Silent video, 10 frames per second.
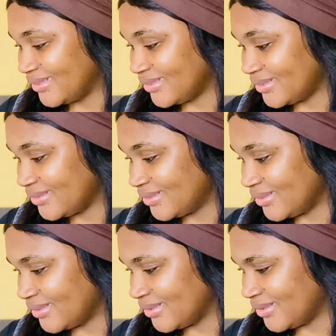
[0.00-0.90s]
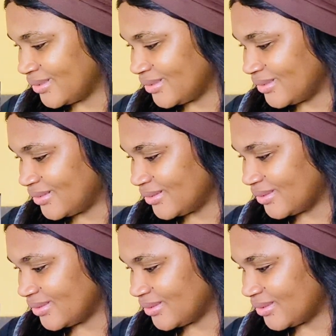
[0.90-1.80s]

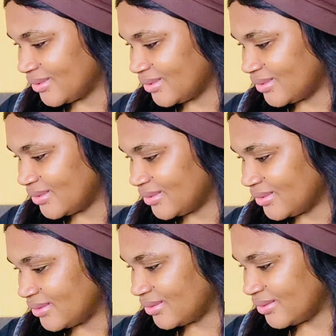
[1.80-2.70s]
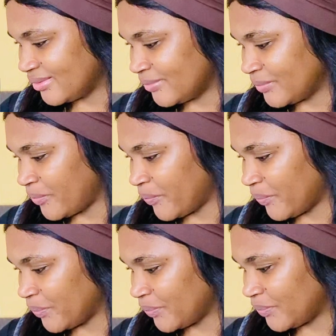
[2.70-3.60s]
Nothing is said.